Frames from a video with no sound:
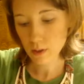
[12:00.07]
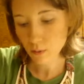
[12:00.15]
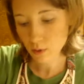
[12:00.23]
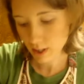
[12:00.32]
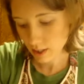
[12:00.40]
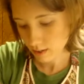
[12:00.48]
and
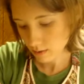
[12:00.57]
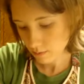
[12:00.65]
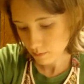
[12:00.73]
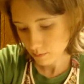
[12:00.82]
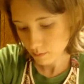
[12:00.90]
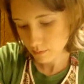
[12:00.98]
we're going to
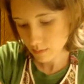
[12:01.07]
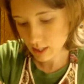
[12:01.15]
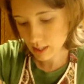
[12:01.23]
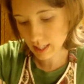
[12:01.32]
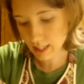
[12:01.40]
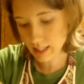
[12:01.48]

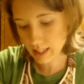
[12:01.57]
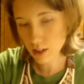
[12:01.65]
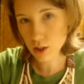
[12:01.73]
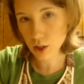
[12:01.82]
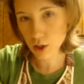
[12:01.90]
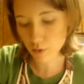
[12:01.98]
stick it in
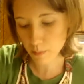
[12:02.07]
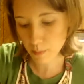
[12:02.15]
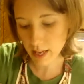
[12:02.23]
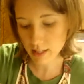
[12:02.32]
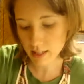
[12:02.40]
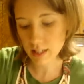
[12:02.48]
our loaf pan